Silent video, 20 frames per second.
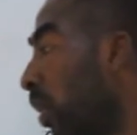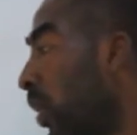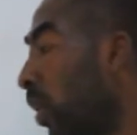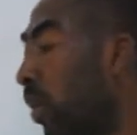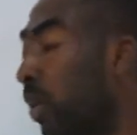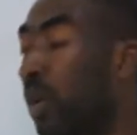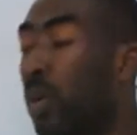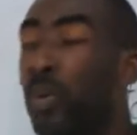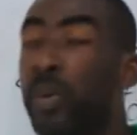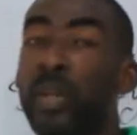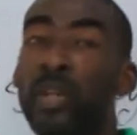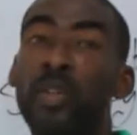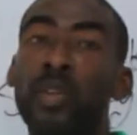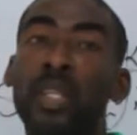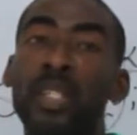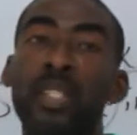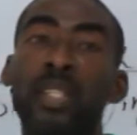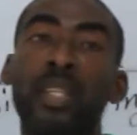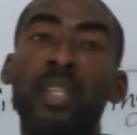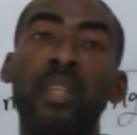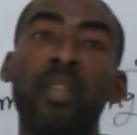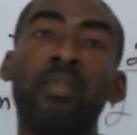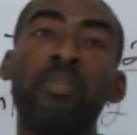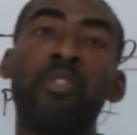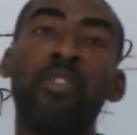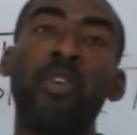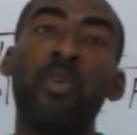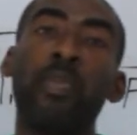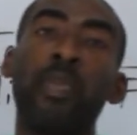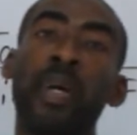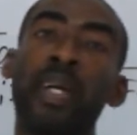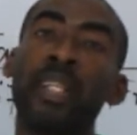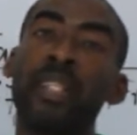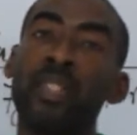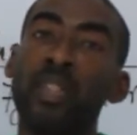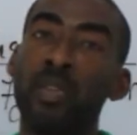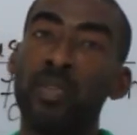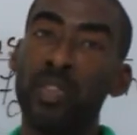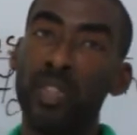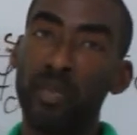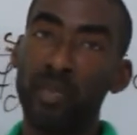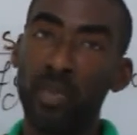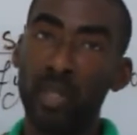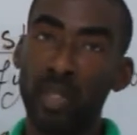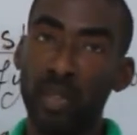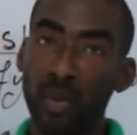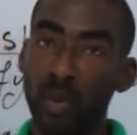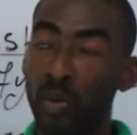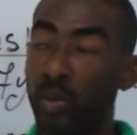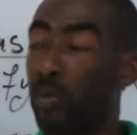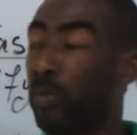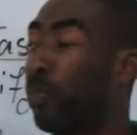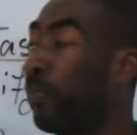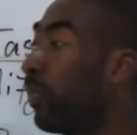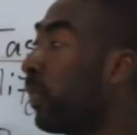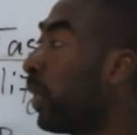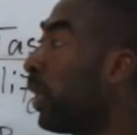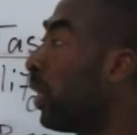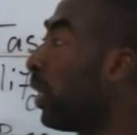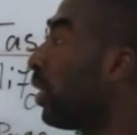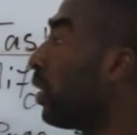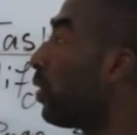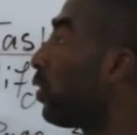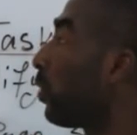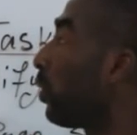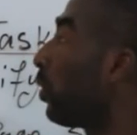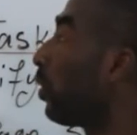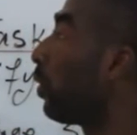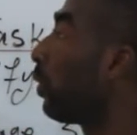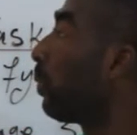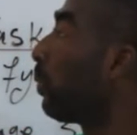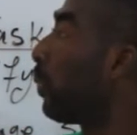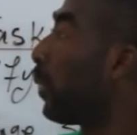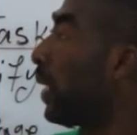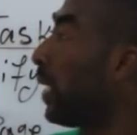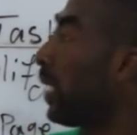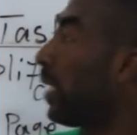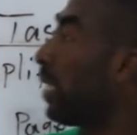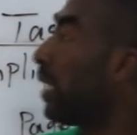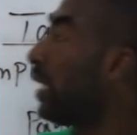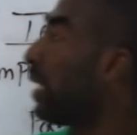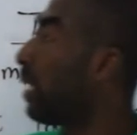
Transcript: or when you are taking 4 parts of the big whole. So per the